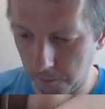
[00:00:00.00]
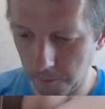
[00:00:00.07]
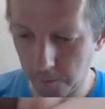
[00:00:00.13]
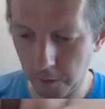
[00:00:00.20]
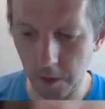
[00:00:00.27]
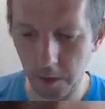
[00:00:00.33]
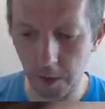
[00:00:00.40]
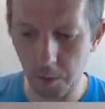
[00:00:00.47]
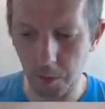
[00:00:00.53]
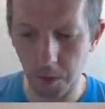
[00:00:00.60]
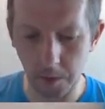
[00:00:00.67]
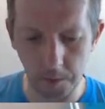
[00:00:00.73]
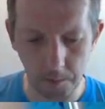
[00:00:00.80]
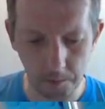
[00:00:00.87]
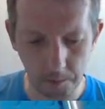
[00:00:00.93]
faulty
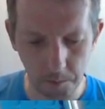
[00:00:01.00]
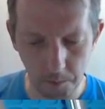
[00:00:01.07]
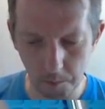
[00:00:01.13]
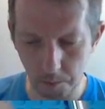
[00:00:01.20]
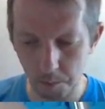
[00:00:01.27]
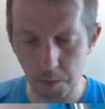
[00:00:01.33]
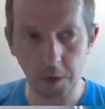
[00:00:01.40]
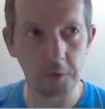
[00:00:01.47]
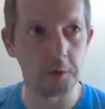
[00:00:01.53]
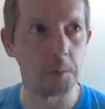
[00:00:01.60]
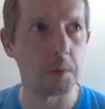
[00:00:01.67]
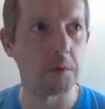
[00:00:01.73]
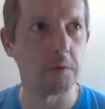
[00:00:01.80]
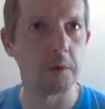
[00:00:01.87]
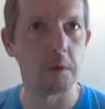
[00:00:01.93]
one,
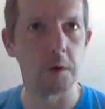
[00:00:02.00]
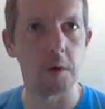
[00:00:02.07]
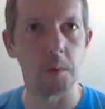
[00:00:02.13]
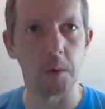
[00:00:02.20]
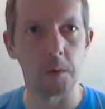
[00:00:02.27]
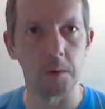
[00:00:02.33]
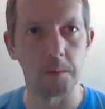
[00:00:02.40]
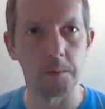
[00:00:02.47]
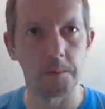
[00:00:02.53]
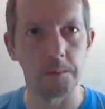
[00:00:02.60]
possible faulty one.